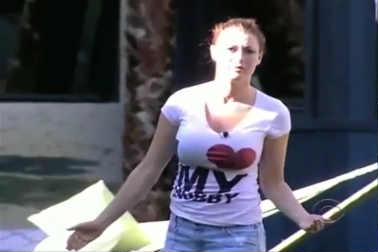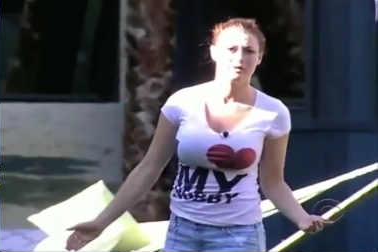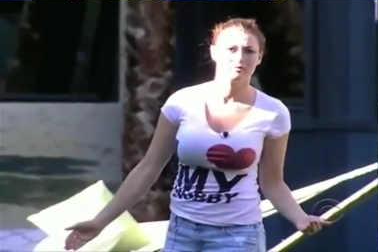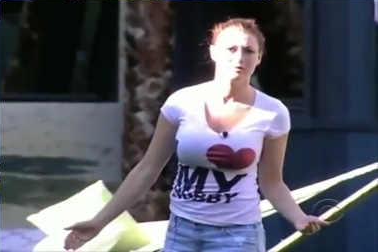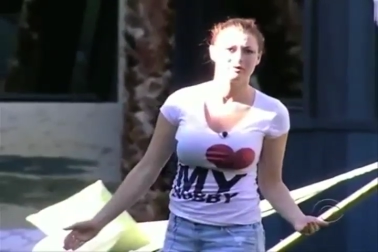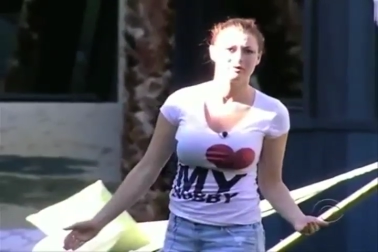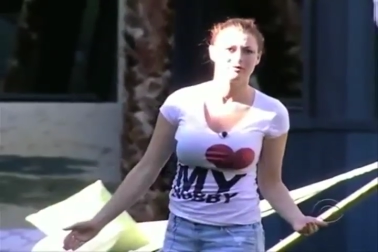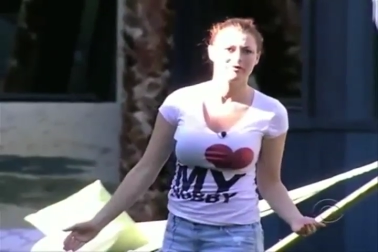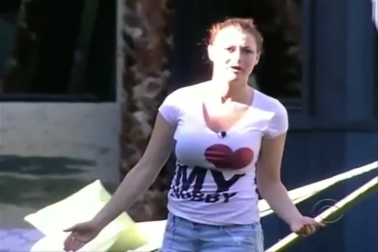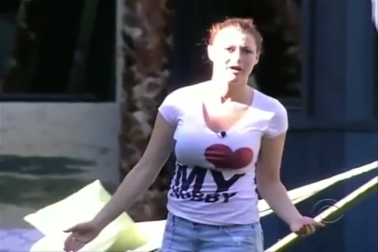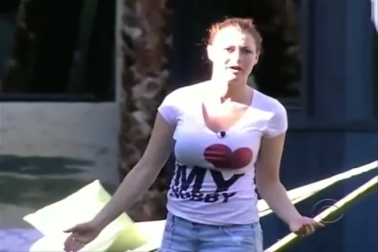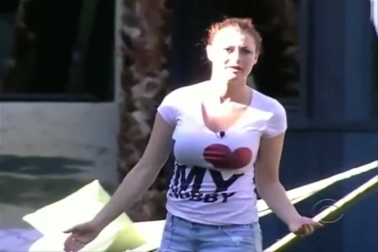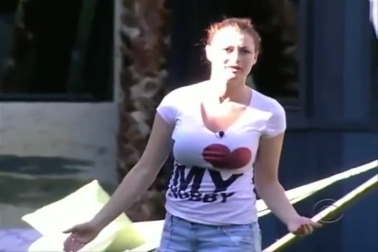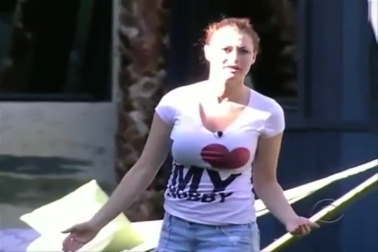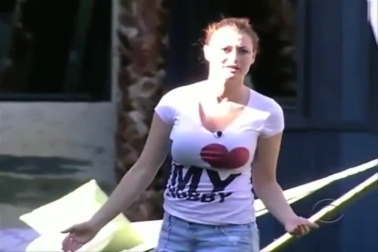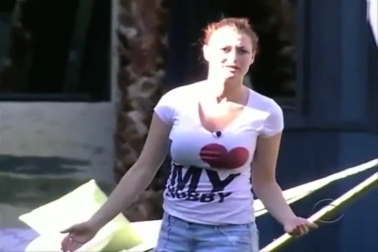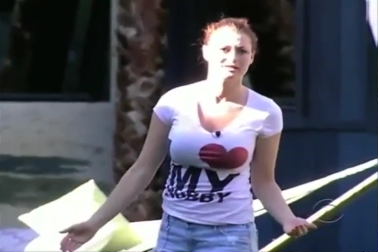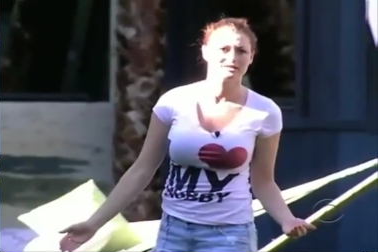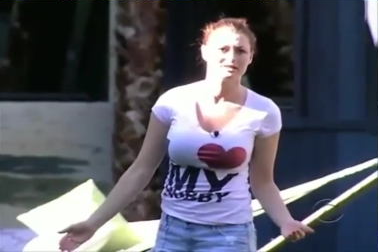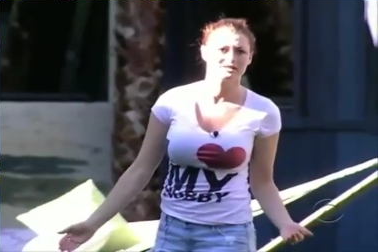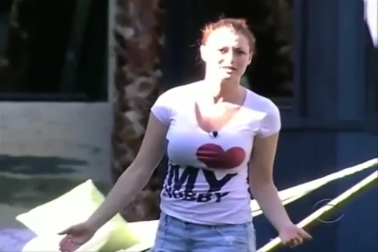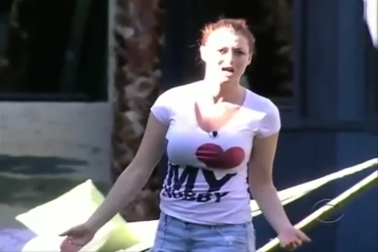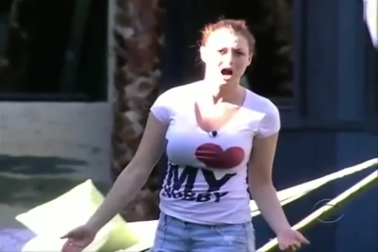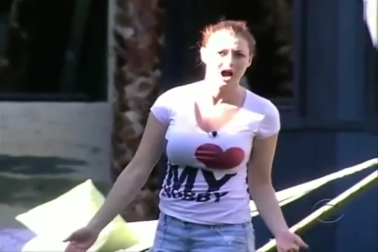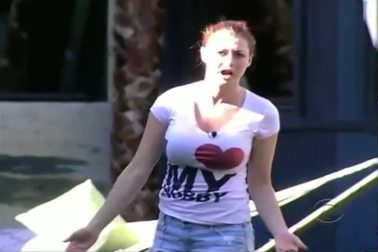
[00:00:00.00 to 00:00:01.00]
I'm going to be fighting
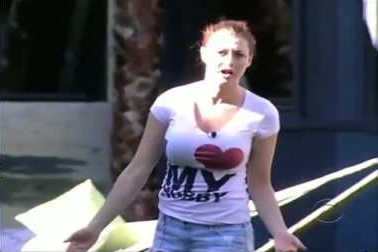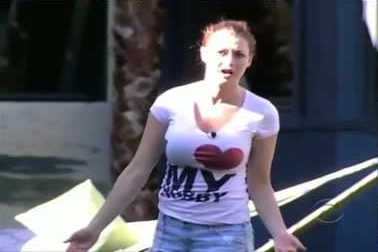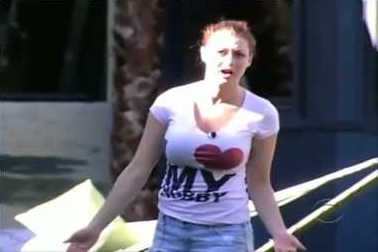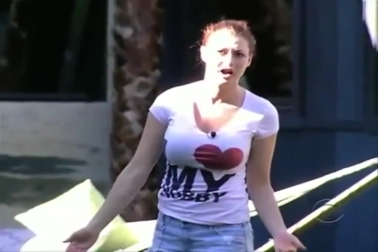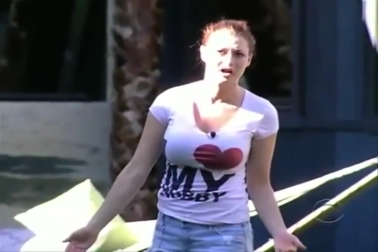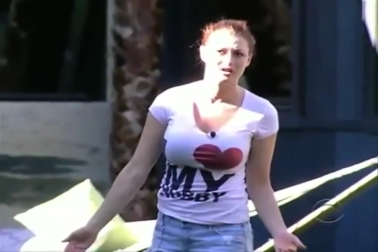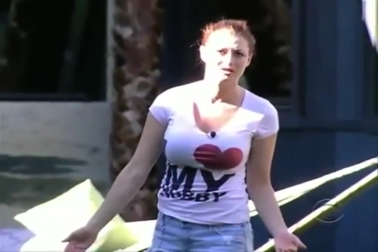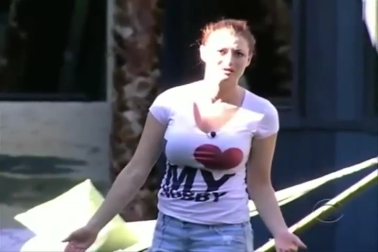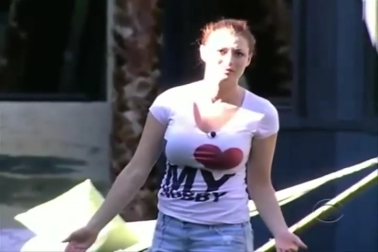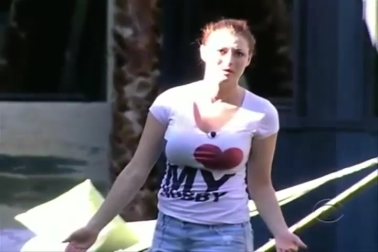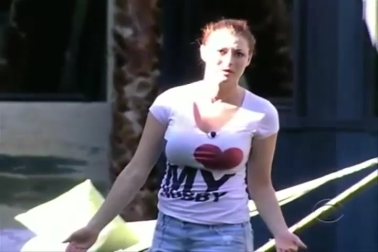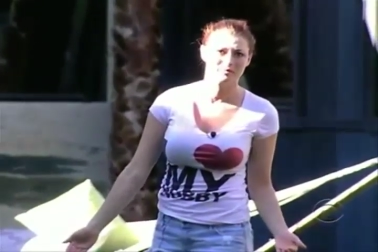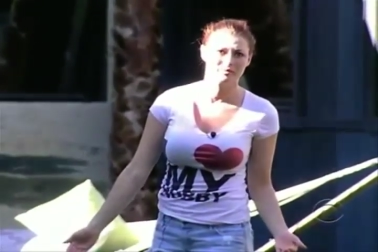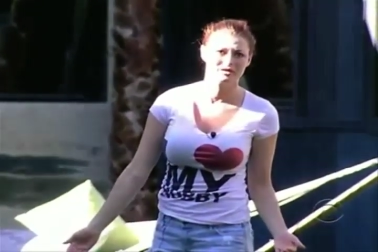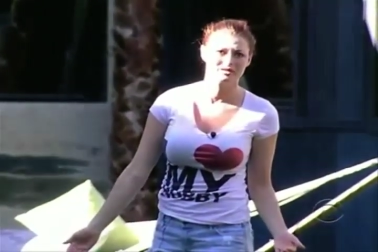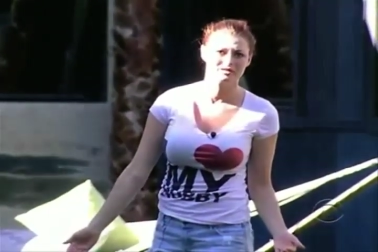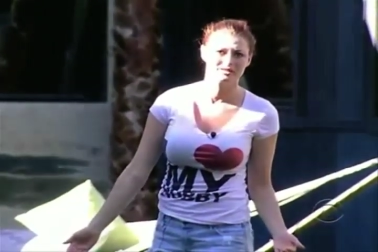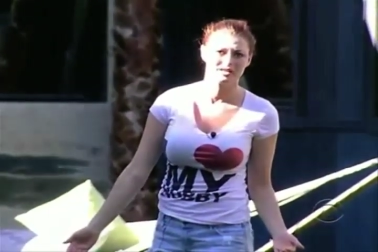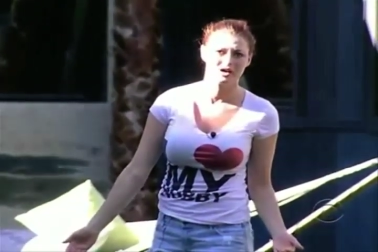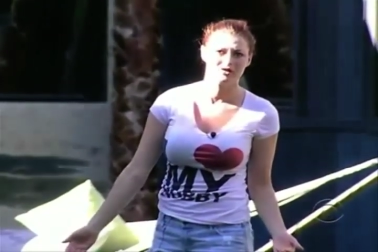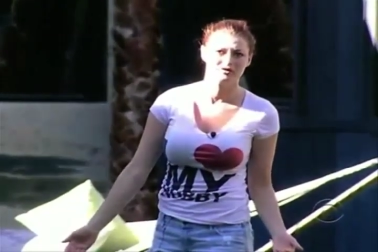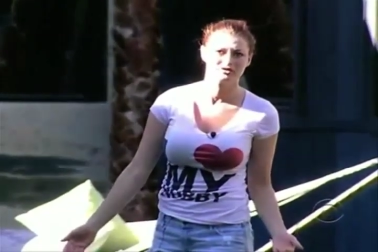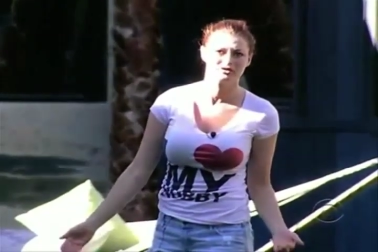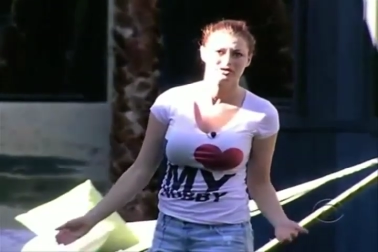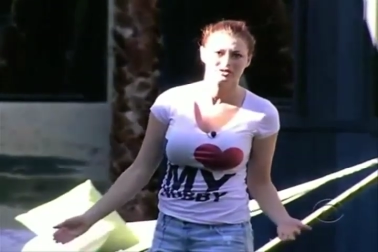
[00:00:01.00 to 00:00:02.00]
this entire house by
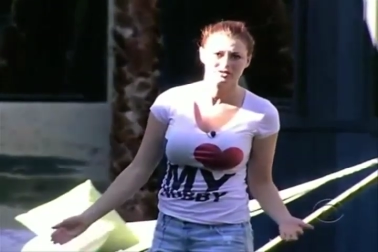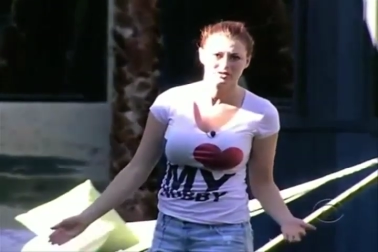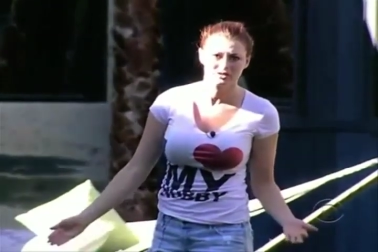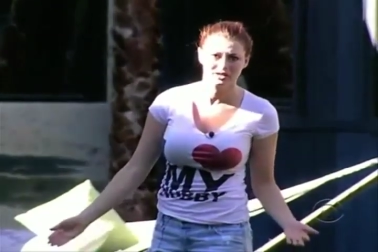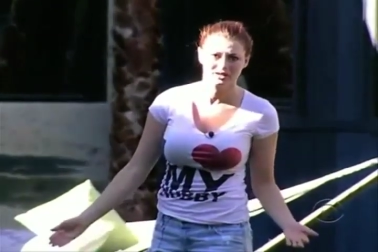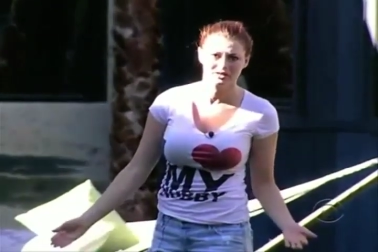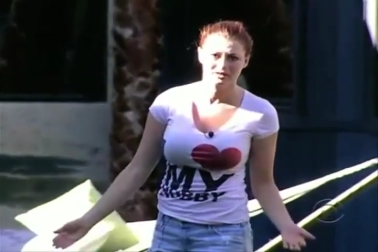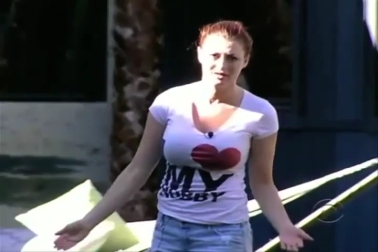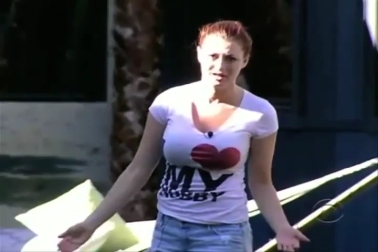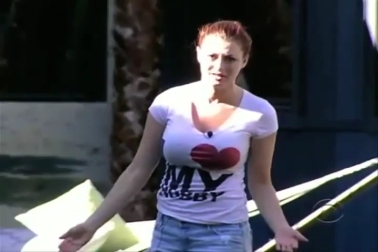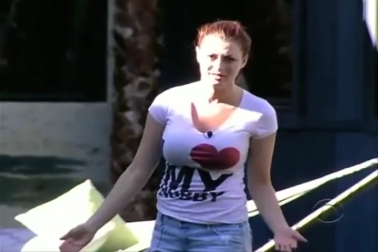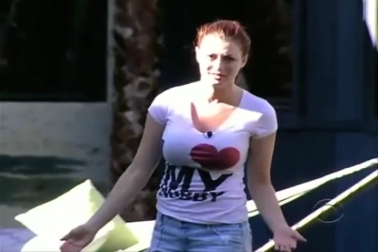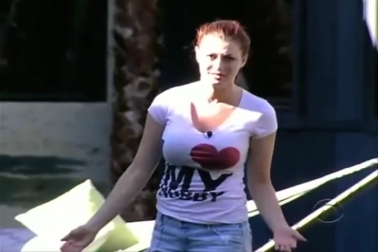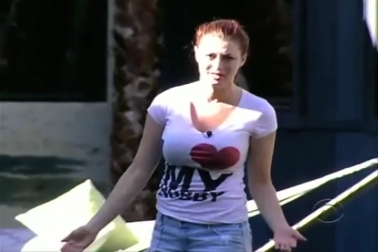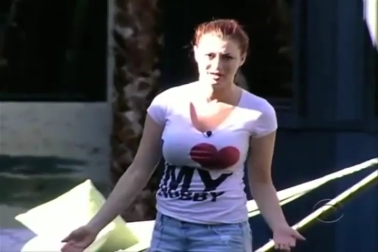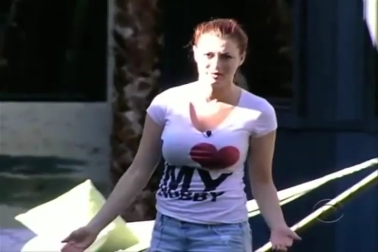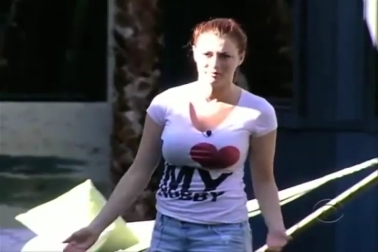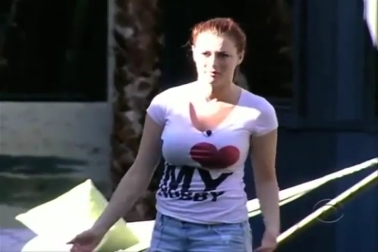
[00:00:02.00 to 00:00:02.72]
myself, just like last